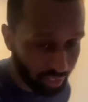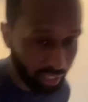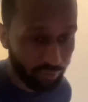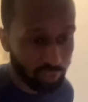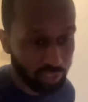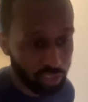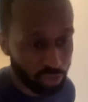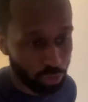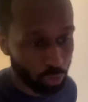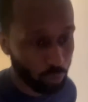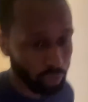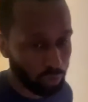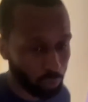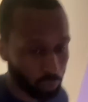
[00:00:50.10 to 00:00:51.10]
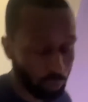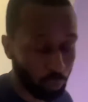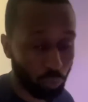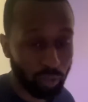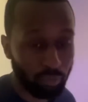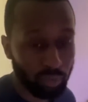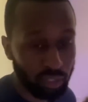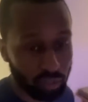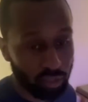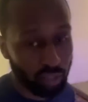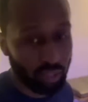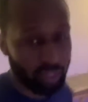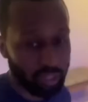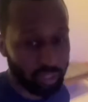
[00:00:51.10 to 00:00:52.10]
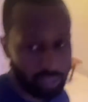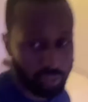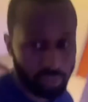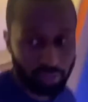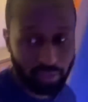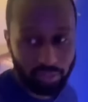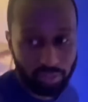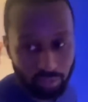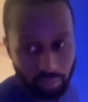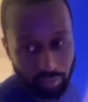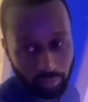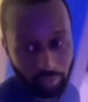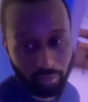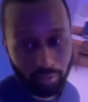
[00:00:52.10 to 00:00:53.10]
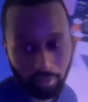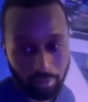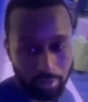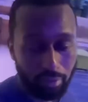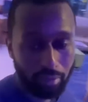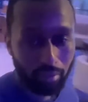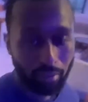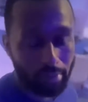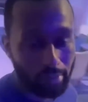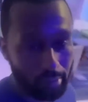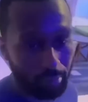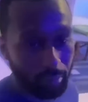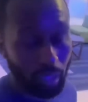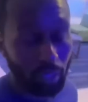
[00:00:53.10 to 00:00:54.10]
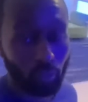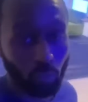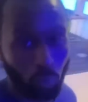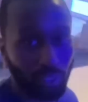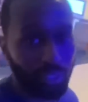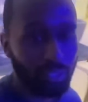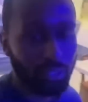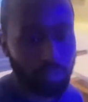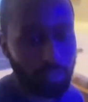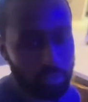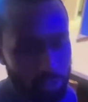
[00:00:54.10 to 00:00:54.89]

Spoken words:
have an issue with women is their unwillingness